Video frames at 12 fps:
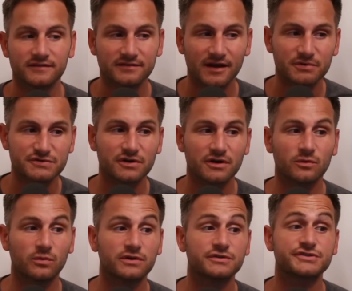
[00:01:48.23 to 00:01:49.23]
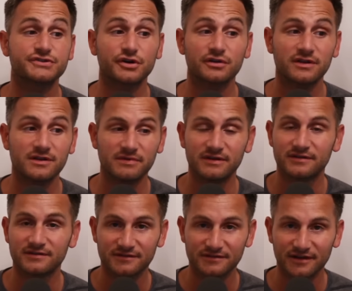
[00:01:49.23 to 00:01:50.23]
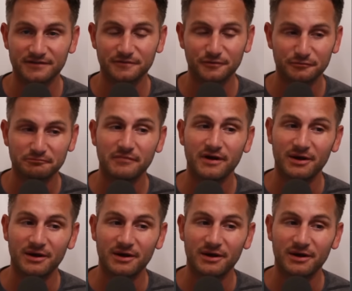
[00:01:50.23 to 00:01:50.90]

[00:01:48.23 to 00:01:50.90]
Cybertruck will surely be successful.